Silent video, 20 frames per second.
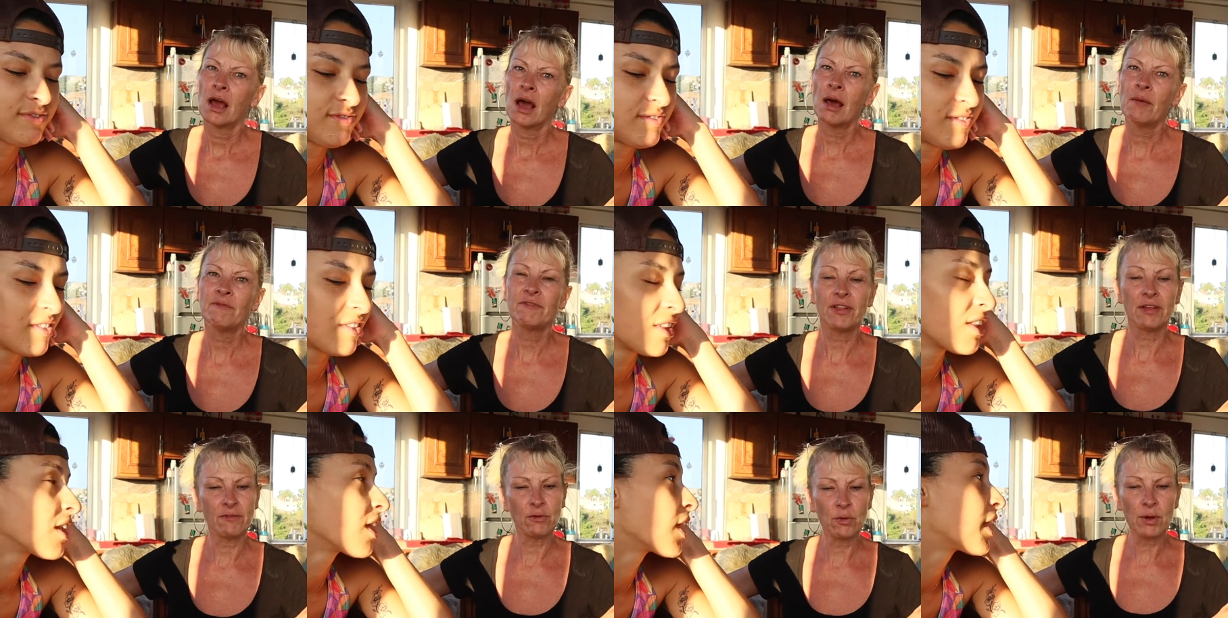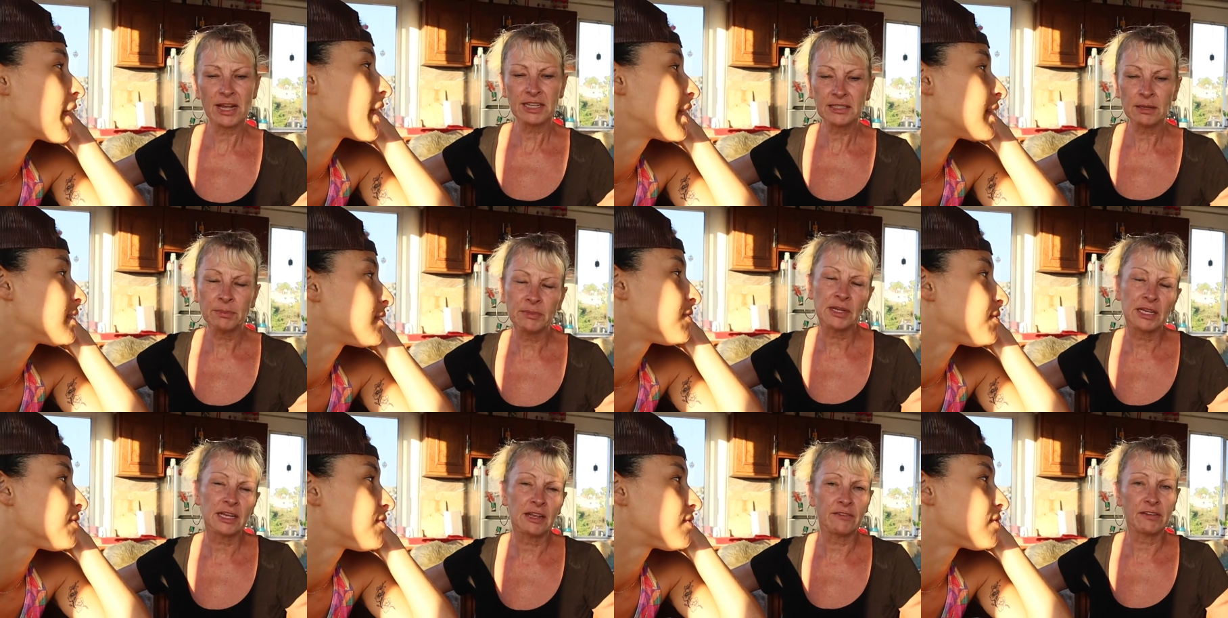Speaker 1: Um, flavor-wise,
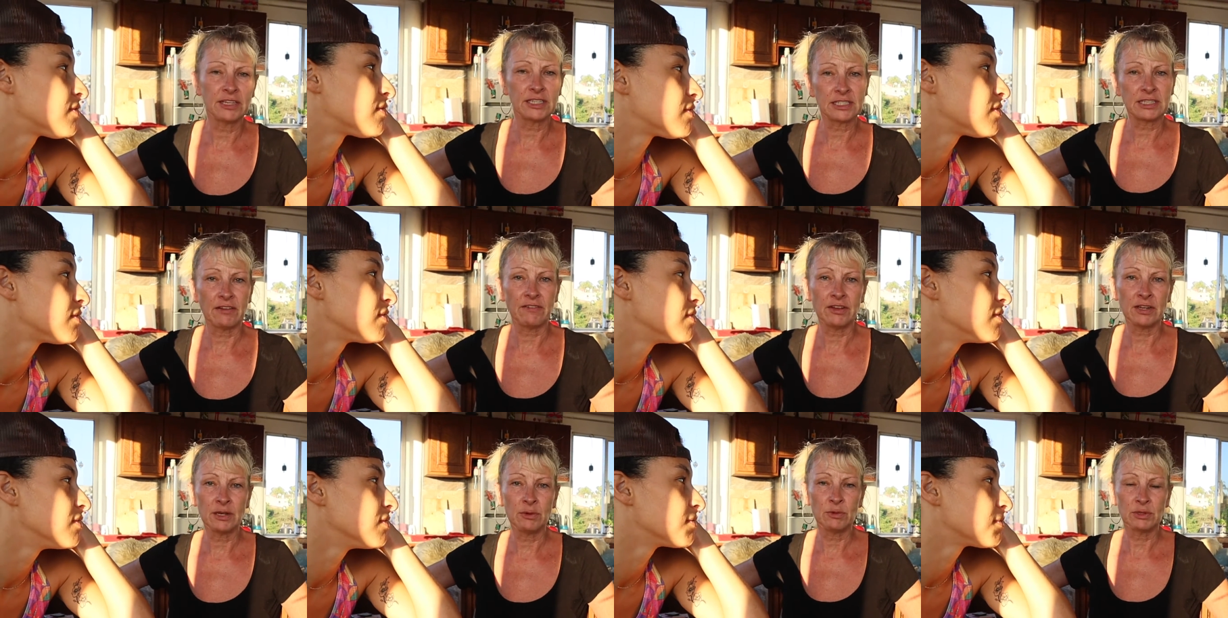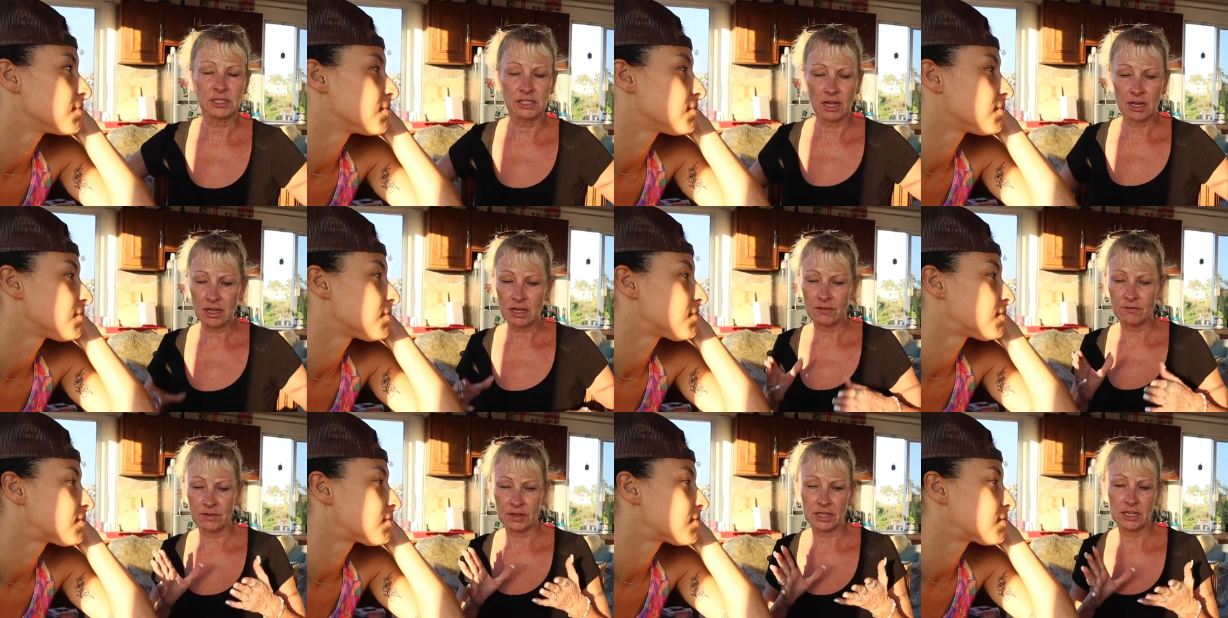I'm gonna give it a seven. It was
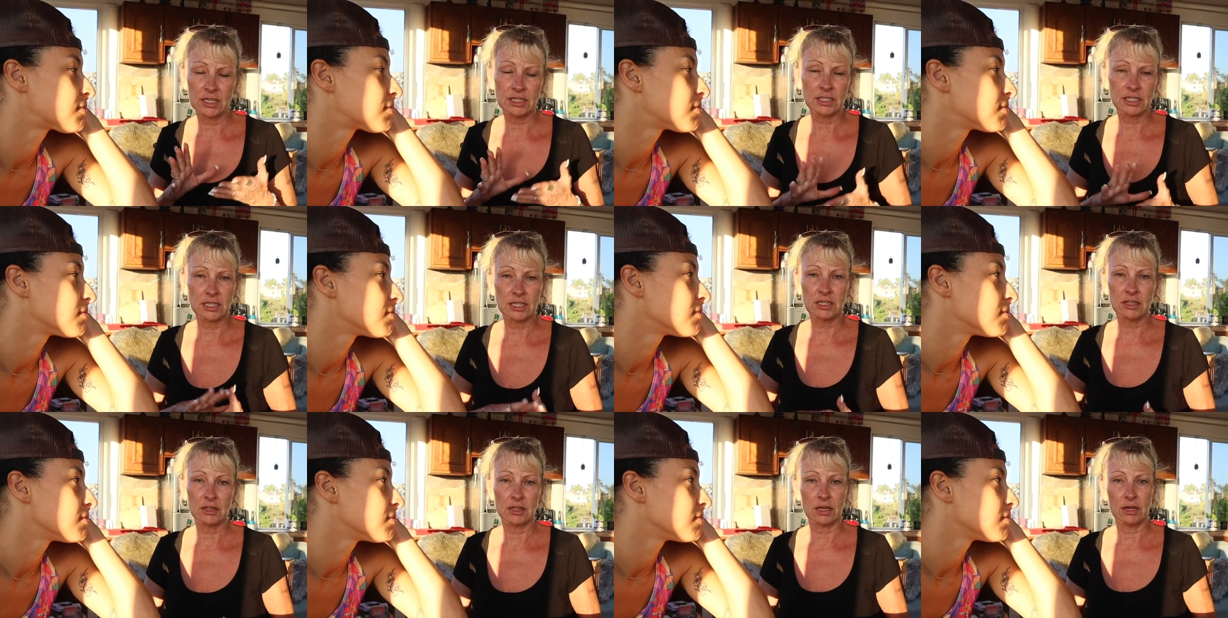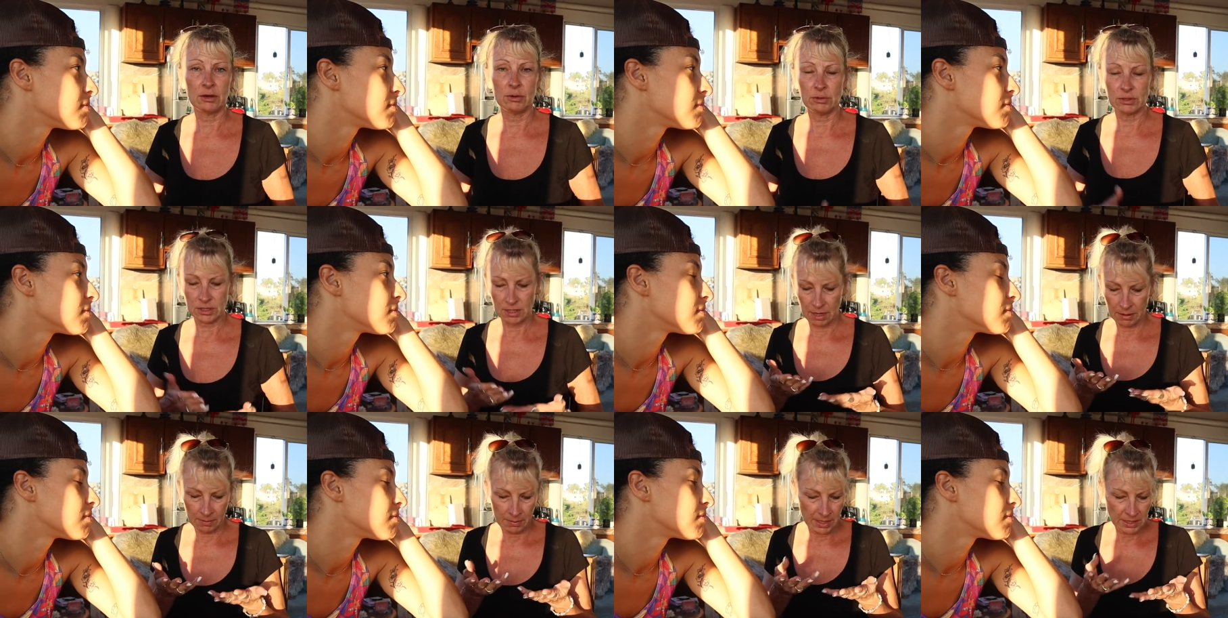not convenient to eat though. It
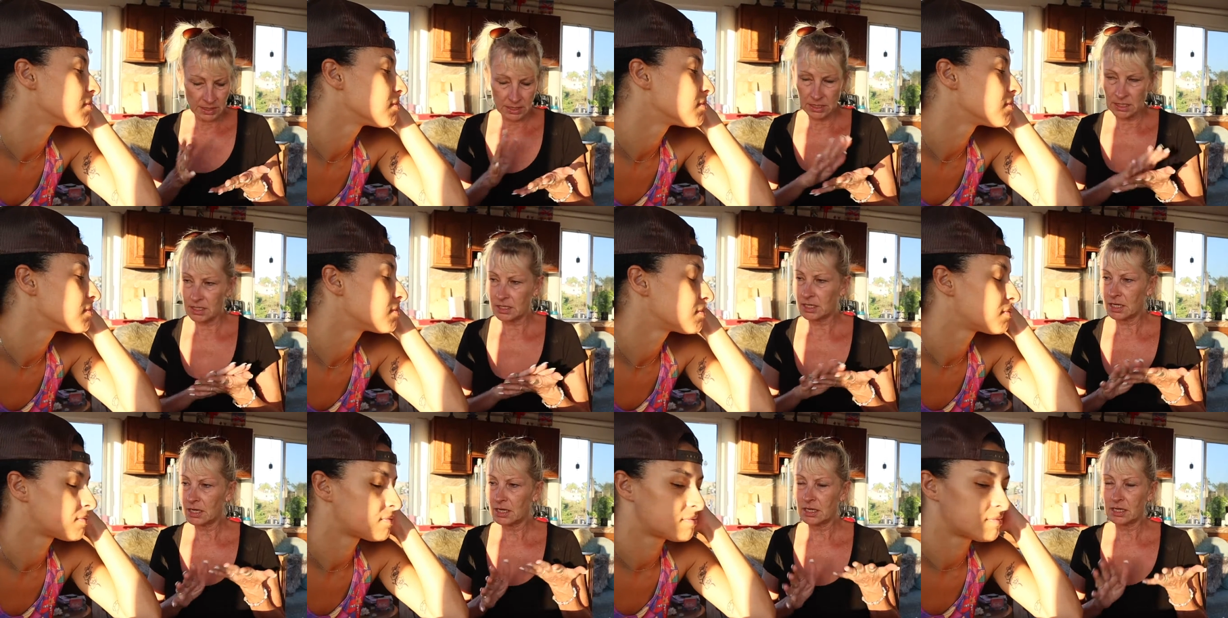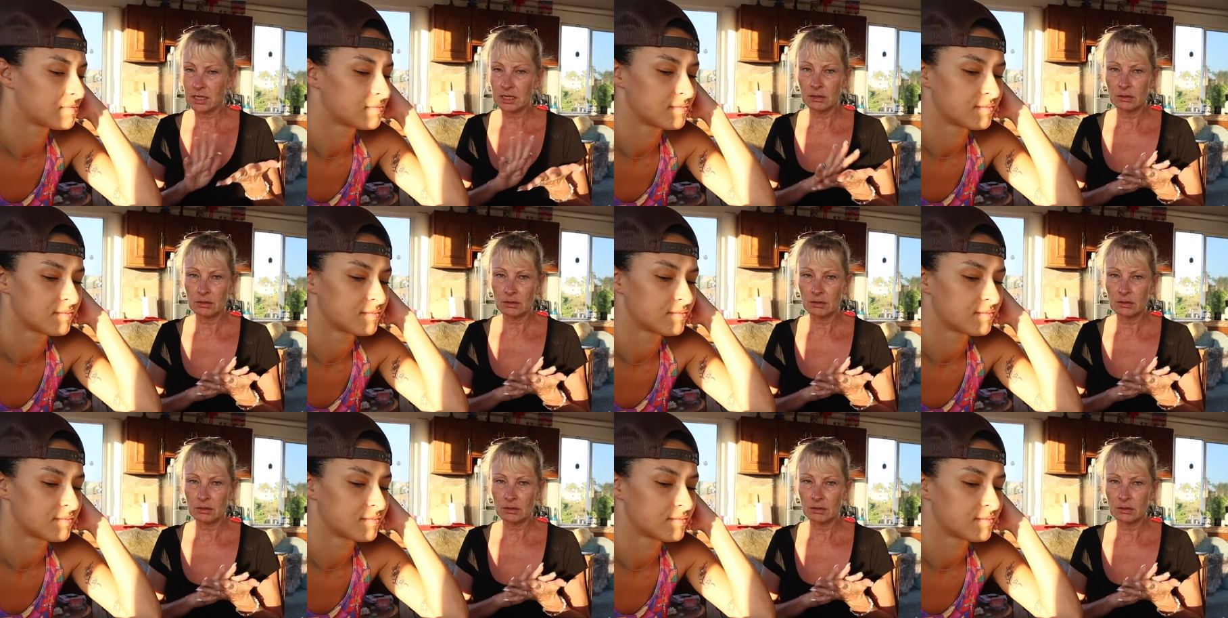was like messy and yucky.